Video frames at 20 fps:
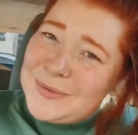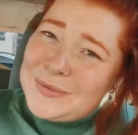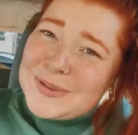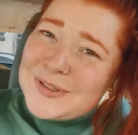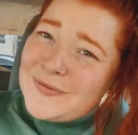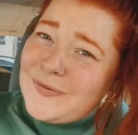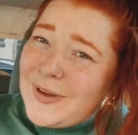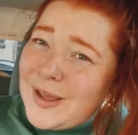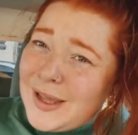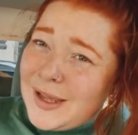was
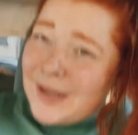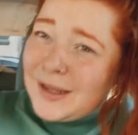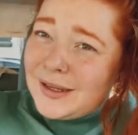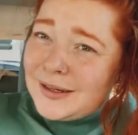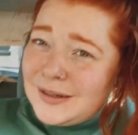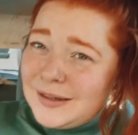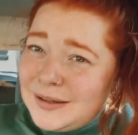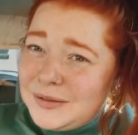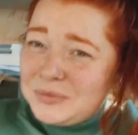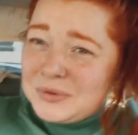
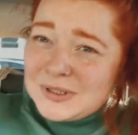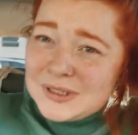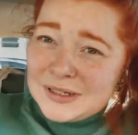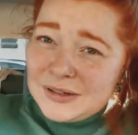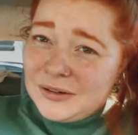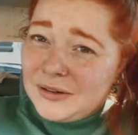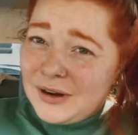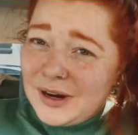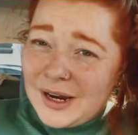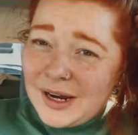fine. It
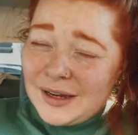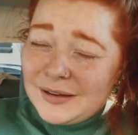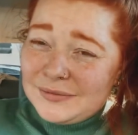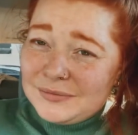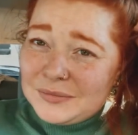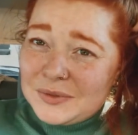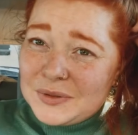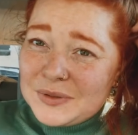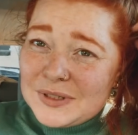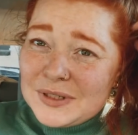wasn't great.
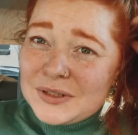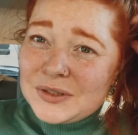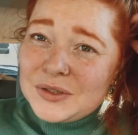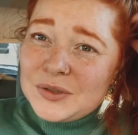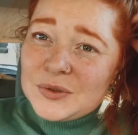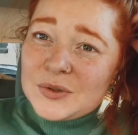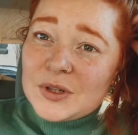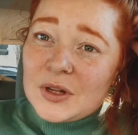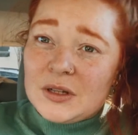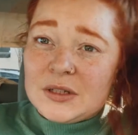It was a little too
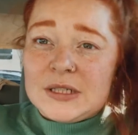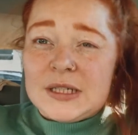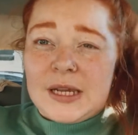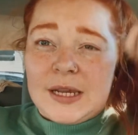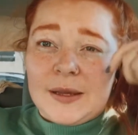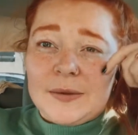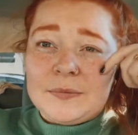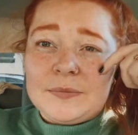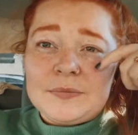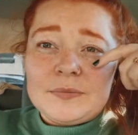
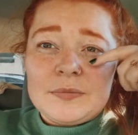salty.